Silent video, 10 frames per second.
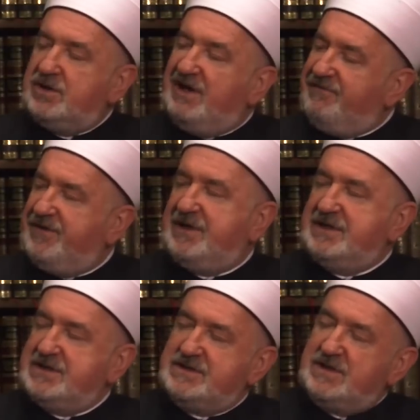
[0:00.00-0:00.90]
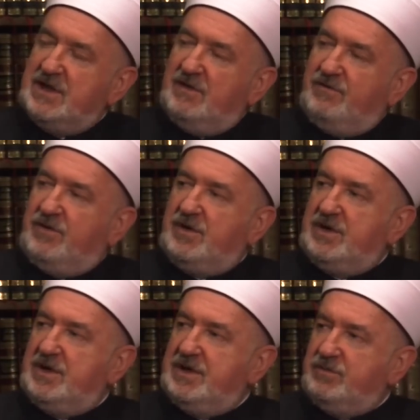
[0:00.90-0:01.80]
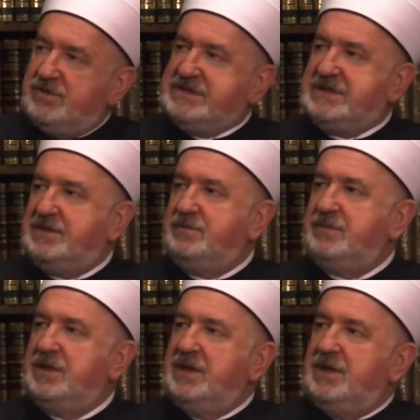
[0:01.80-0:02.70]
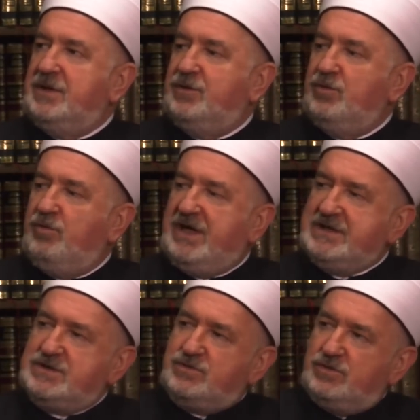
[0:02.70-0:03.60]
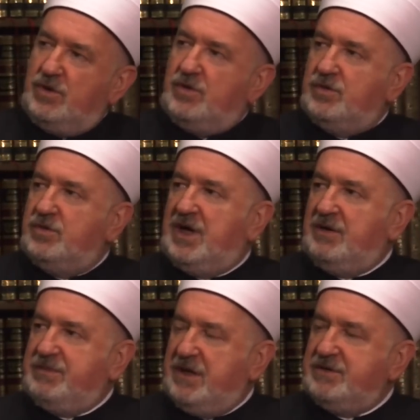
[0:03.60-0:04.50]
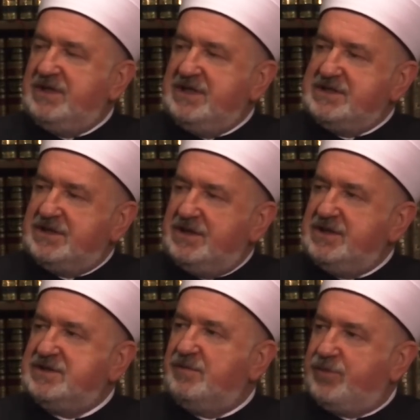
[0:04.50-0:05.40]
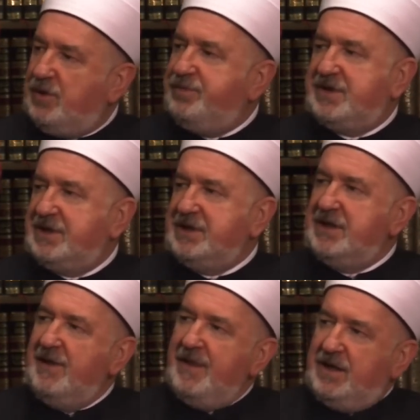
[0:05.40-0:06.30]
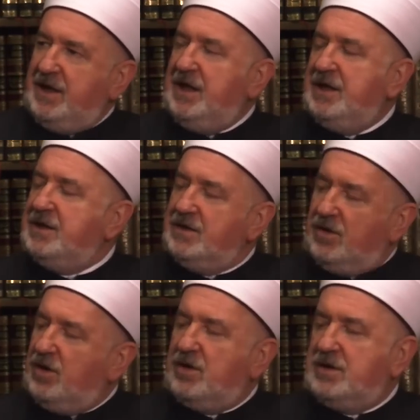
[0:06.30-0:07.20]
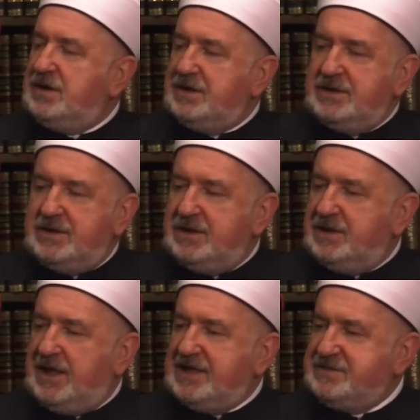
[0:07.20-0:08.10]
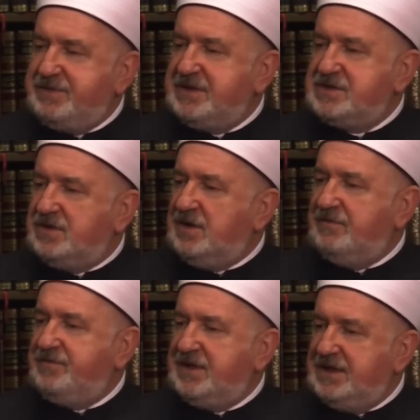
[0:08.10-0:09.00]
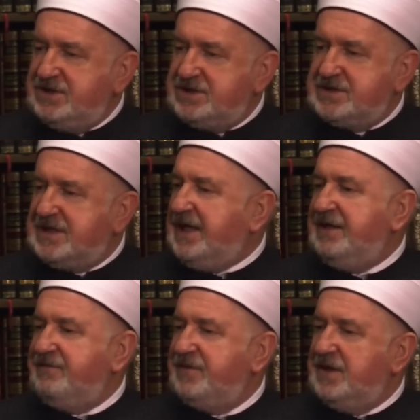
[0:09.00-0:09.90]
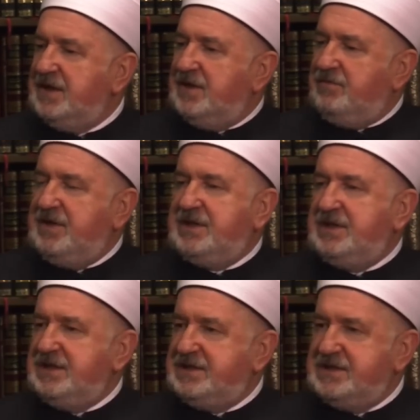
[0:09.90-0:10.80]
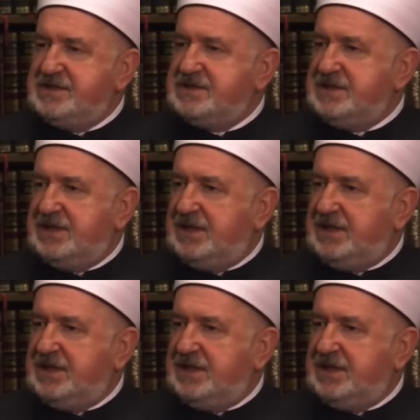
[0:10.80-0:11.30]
reference for the Muslim who wants to know about his religion properly in all aspects of religious life, whether it is